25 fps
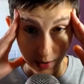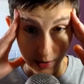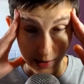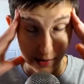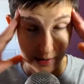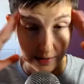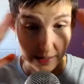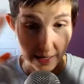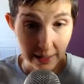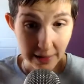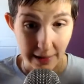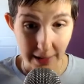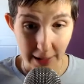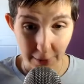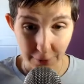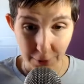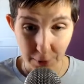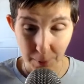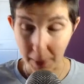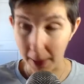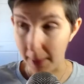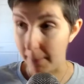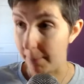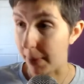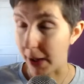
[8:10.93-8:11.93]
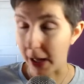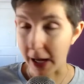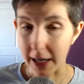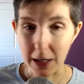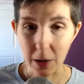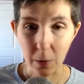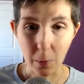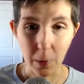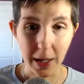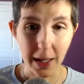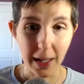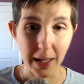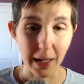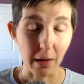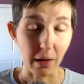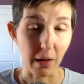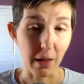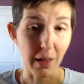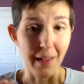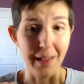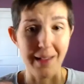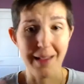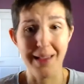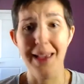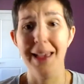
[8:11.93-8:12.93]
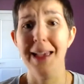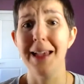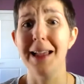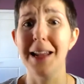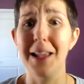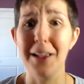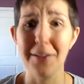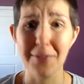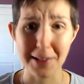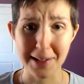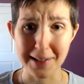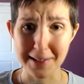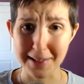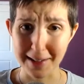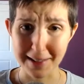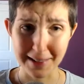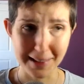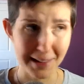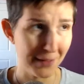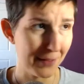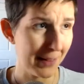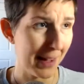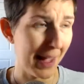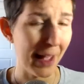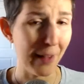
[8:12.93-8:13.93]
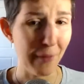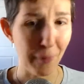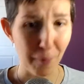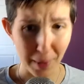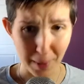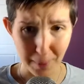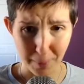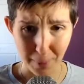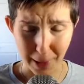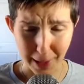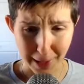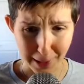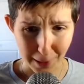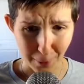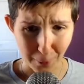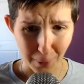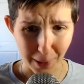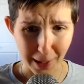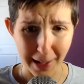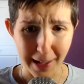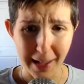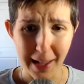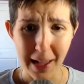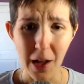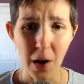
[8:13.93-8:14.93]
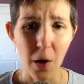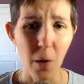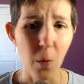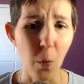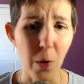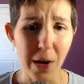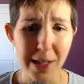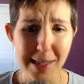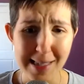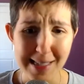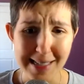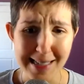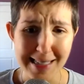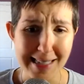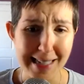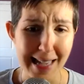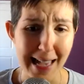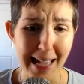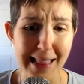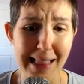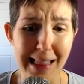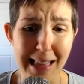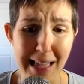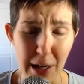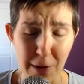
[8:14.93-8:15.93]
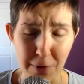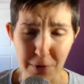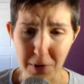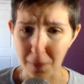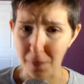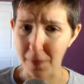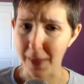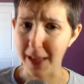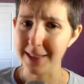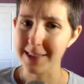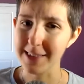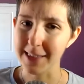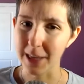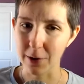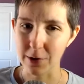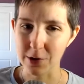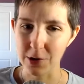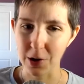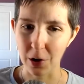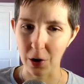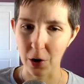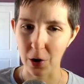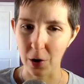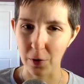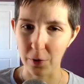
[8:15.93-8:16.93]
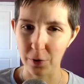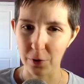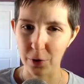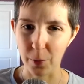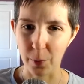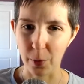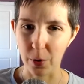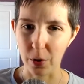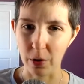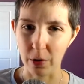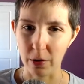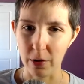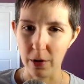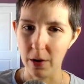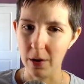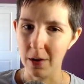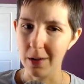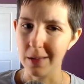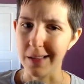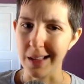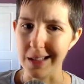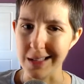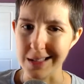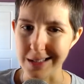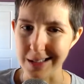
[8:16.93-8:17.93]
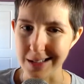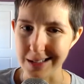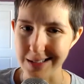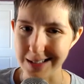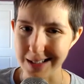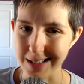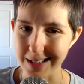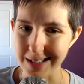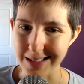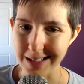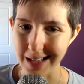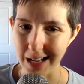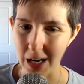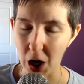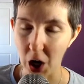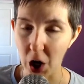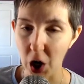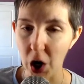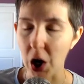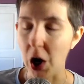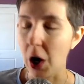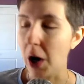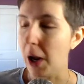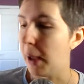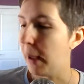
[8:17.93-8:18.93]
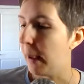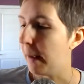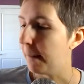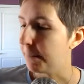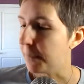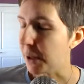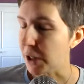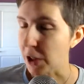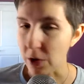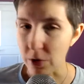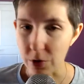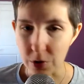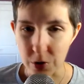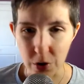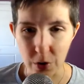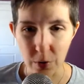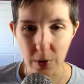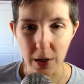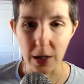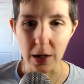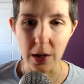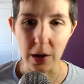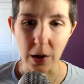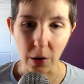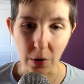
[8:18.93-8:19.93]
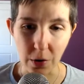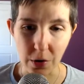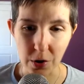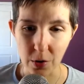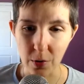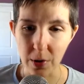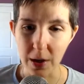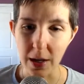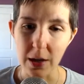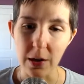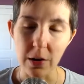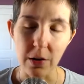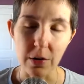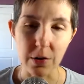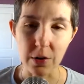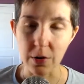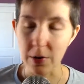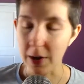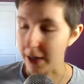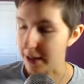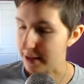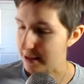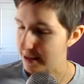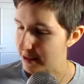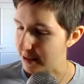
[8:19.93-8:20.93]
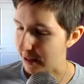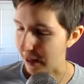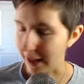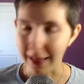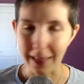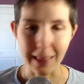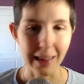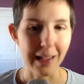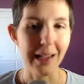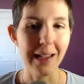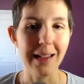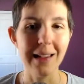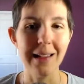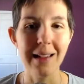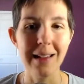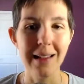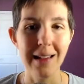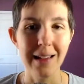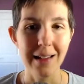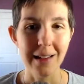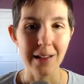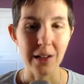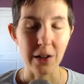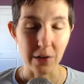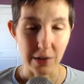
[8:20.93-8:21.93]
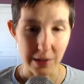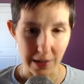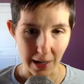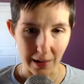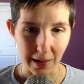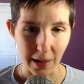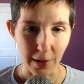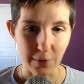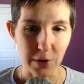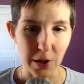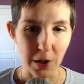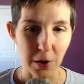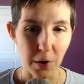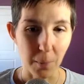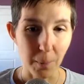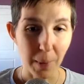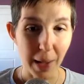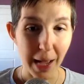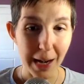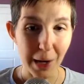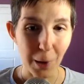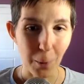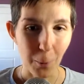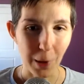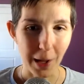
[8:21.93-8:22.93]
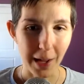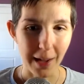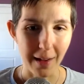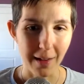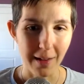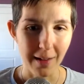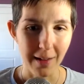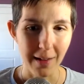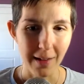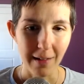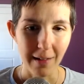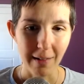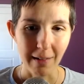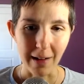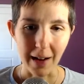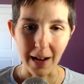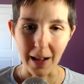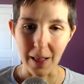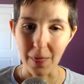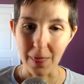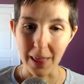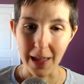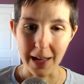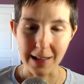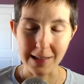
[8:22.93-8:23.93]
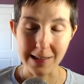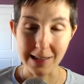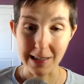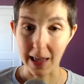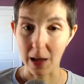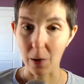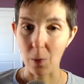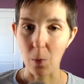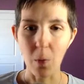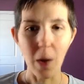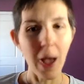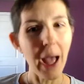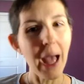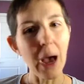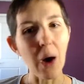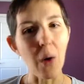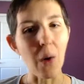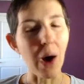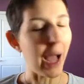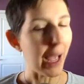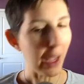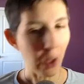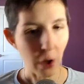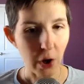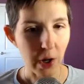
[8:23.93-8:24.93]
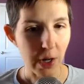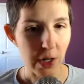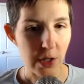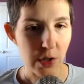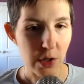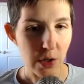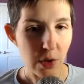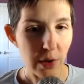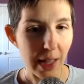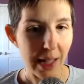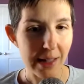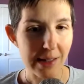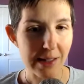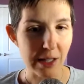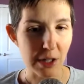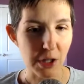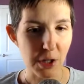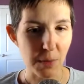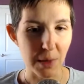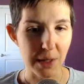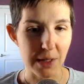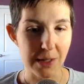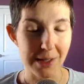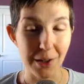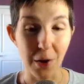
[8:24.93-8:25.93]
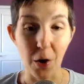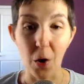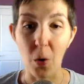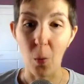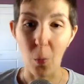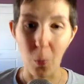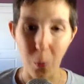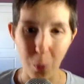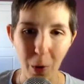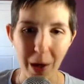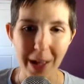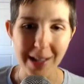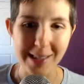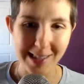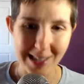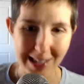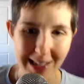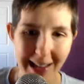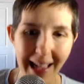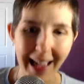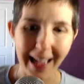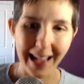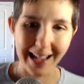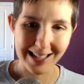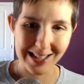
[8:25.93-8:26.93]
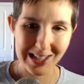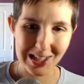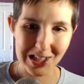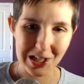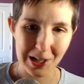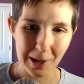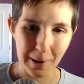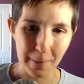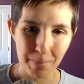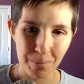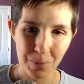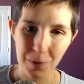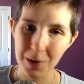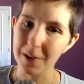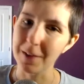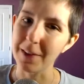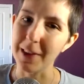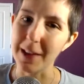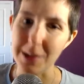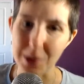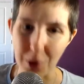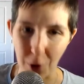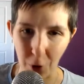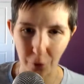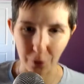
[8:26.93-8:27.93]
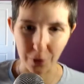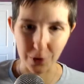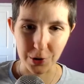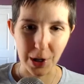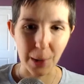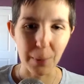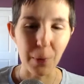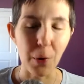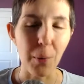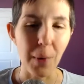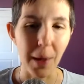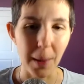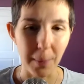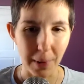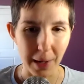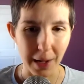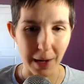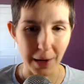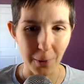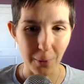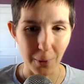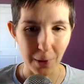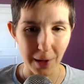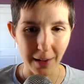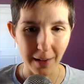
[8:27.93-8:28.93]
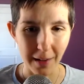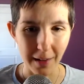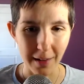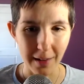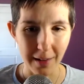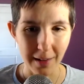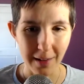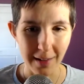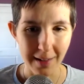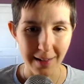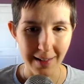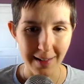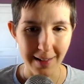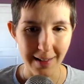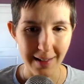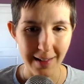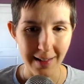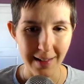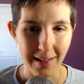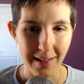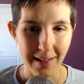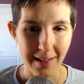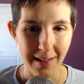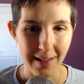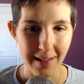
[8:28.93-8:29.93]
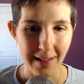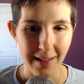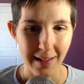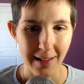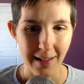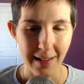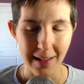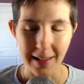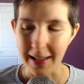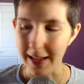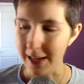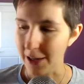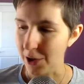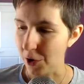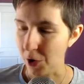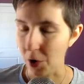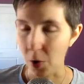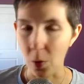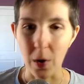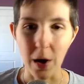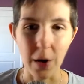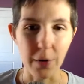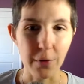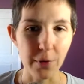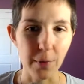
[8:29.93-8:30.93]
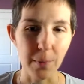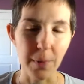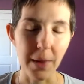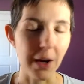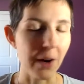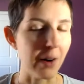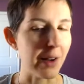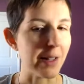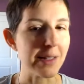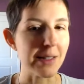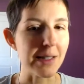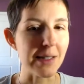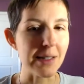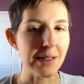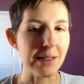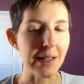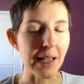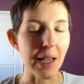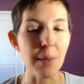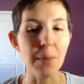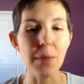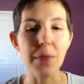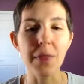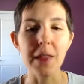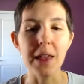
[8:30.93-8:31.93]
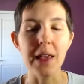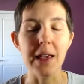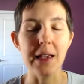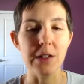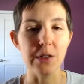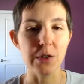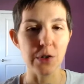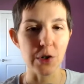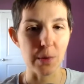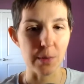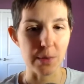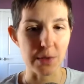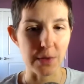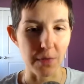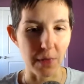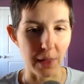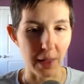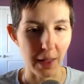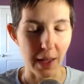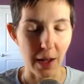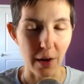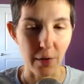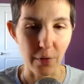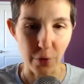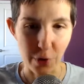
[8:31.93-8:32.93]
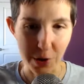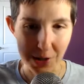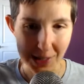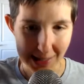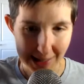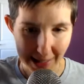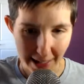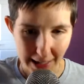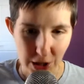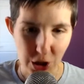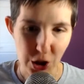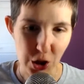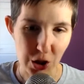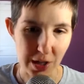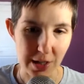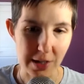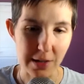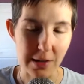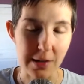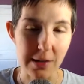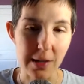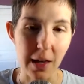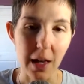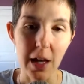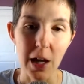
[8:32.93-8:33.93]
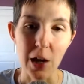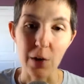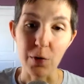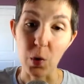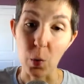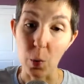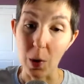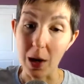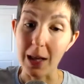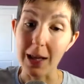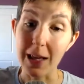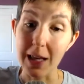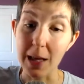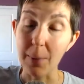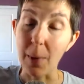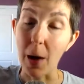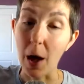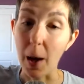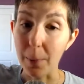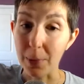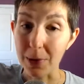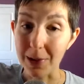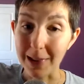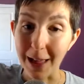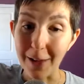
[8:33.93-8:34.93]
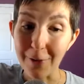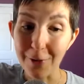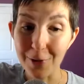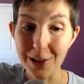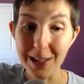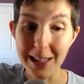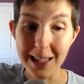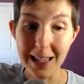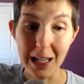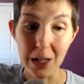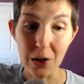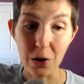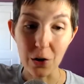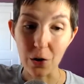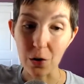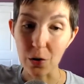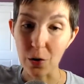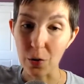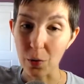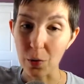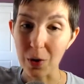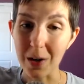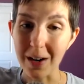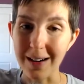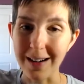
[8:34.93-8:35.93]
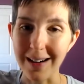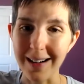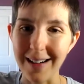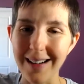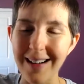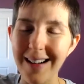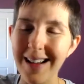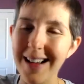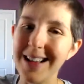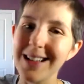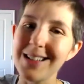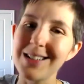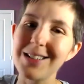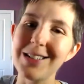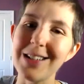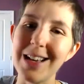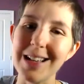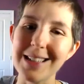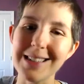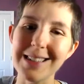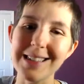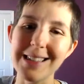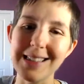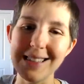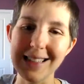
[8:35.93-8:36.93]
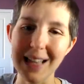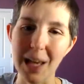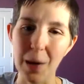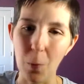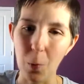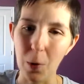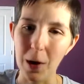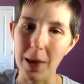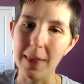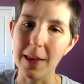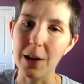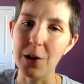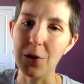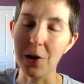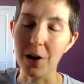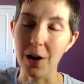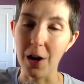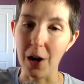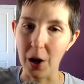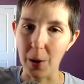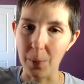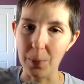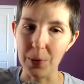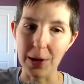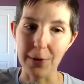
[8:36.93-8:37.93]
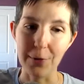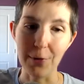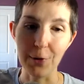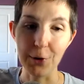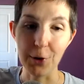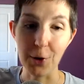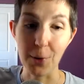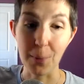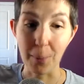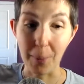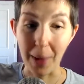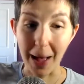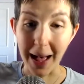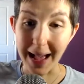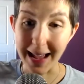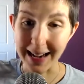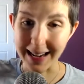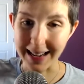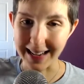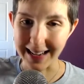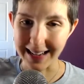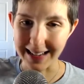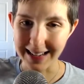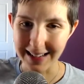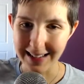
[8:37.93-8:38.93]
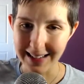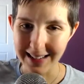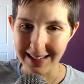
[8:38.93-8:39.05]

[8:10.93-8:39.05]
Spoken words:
Deadlift my body weight? I can't even deadlift half my body weight. What's a deadlift? That sounds uncomfortable. That sounds like it's going to hurt. But you do it and you do it and you do it, and suddenly you're deadlifting your body weight. And then it's like, wow, I couldn't do that 6 months ago. What's next? Let's go for double my body weight. And you go on from there. It's the same thing in terms of the conversations. If you want to keep up-leveling in your career, just the same way that you're going to up-level your body,